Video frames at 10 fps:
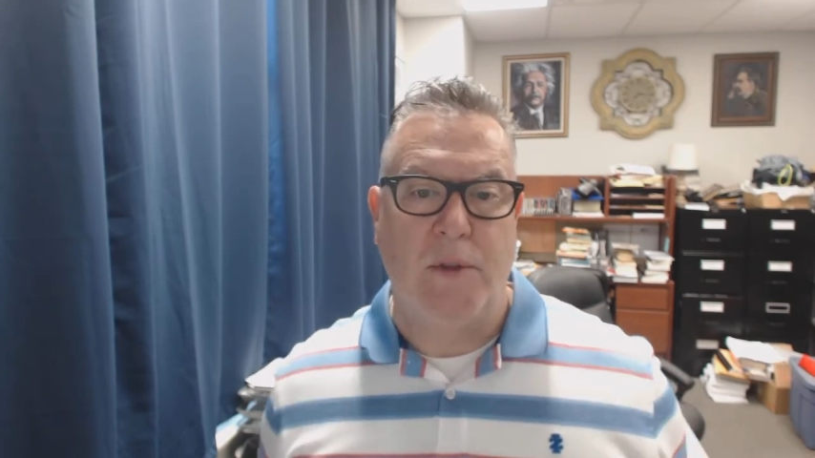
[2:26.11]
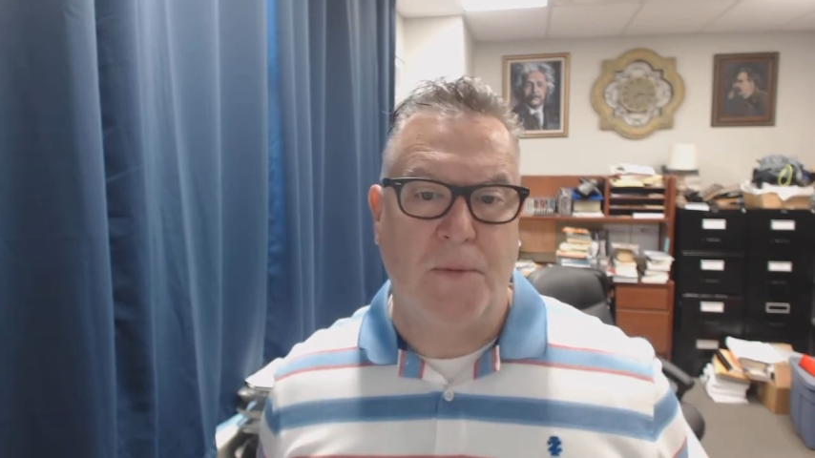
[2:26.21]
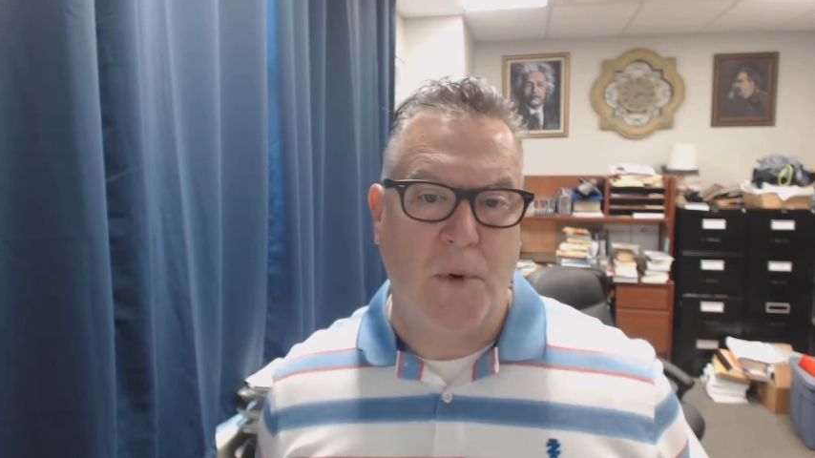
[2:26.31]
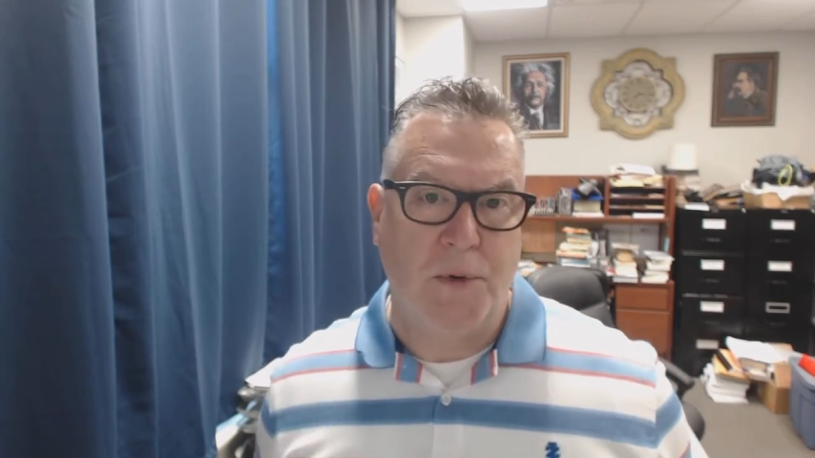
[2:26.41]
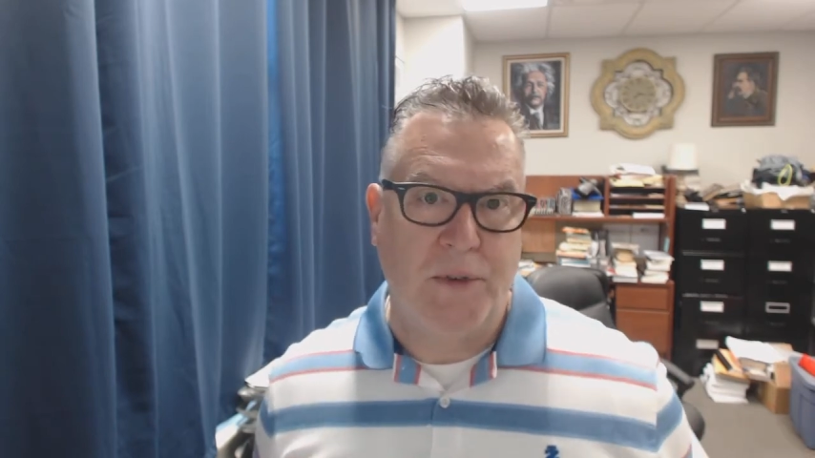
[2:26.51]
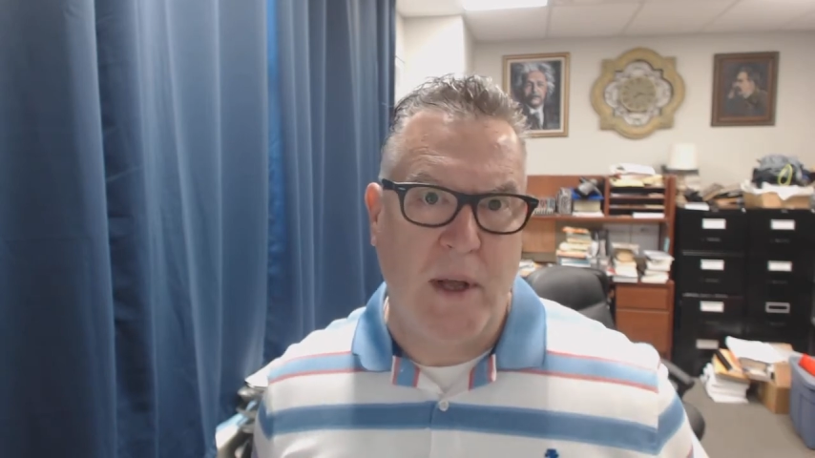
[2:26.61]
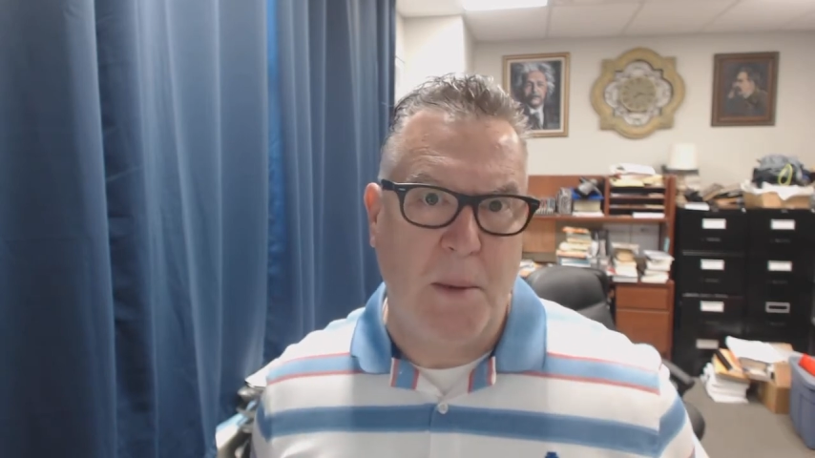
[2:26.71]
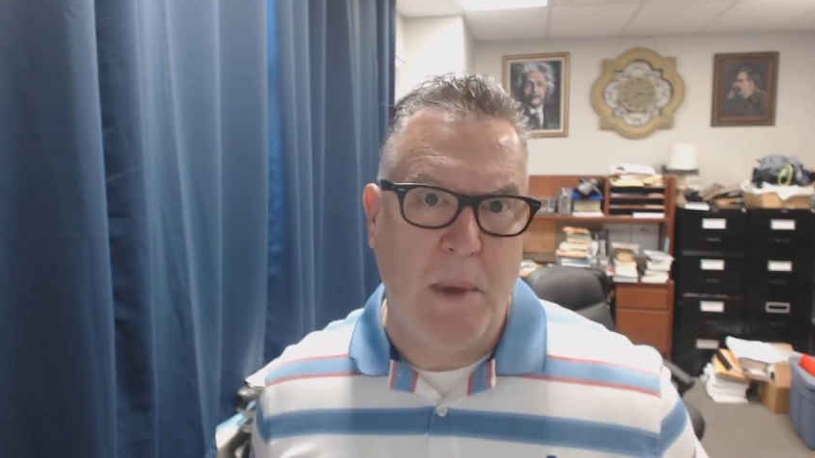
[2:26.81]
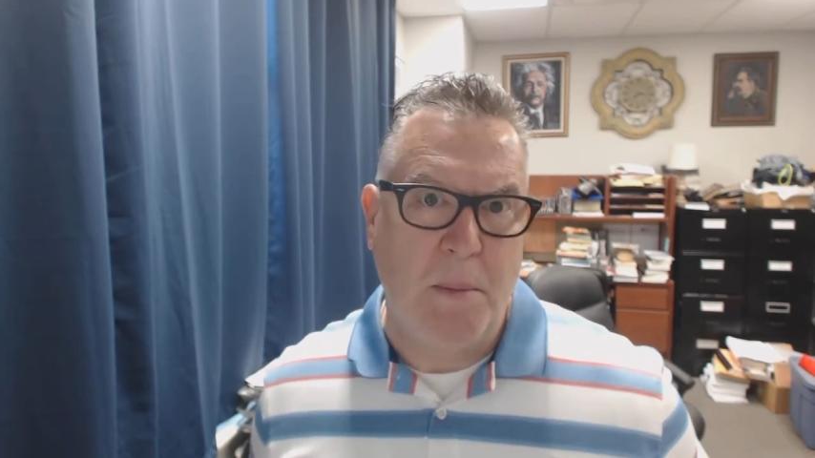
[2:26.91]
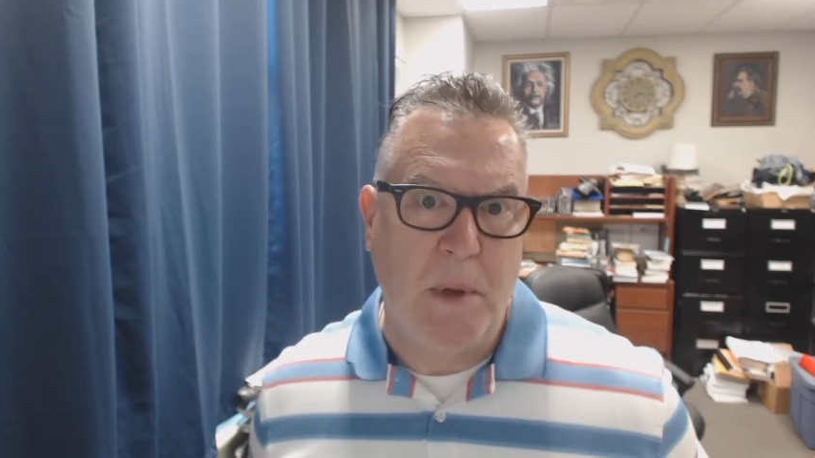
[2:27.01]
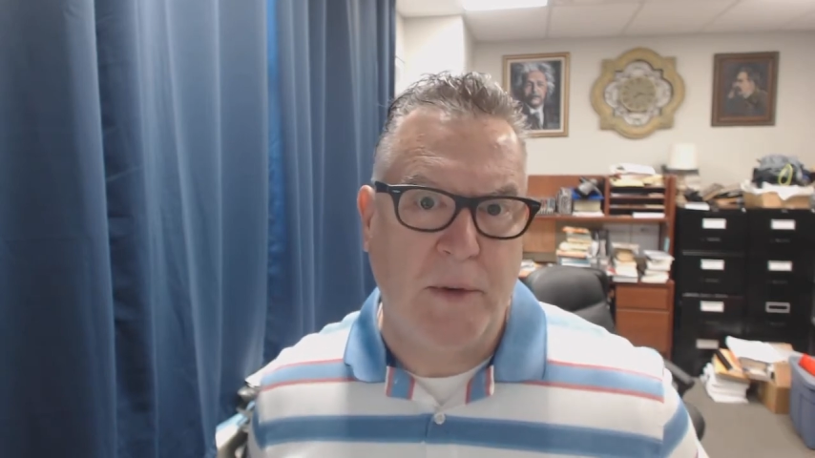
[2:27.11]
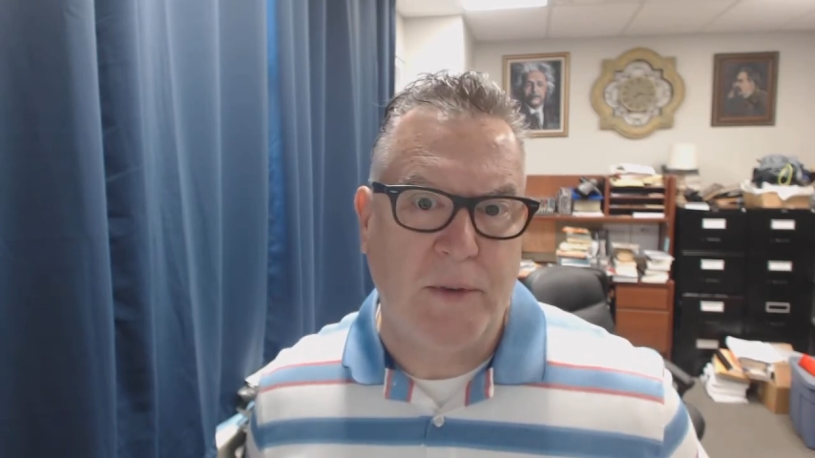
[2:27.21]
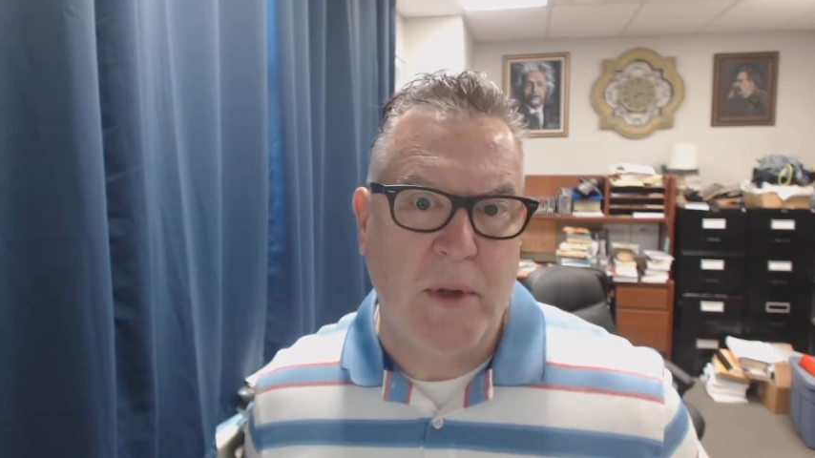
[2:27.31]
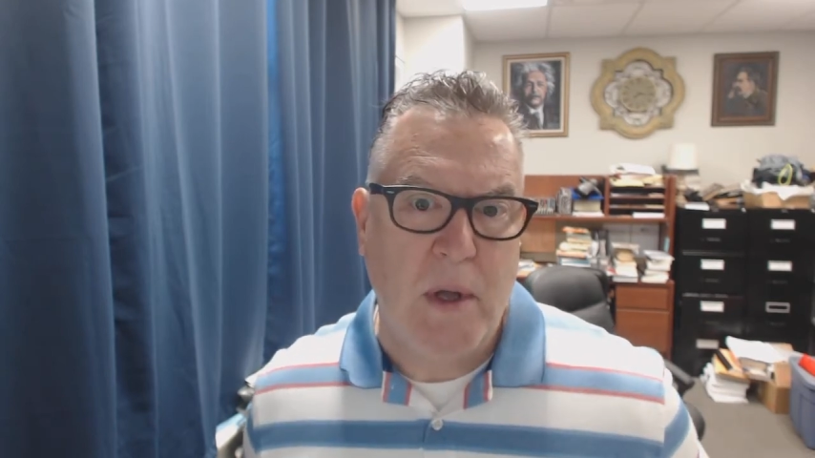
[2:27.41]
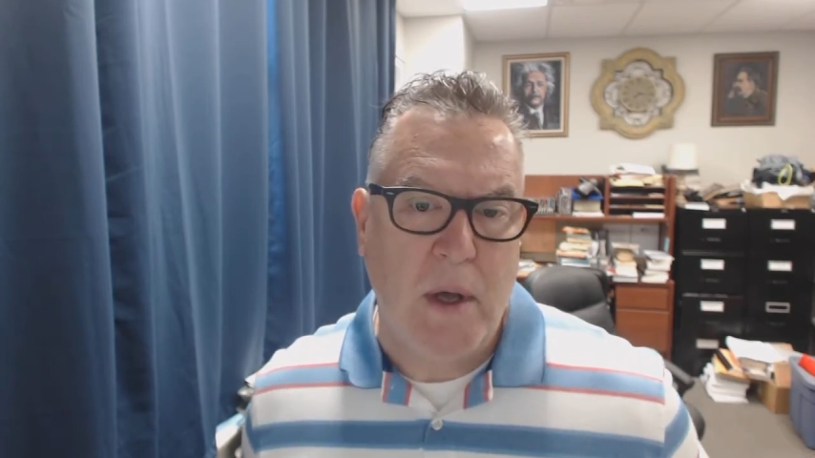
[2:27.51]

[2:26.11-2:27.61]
the first 10 amendments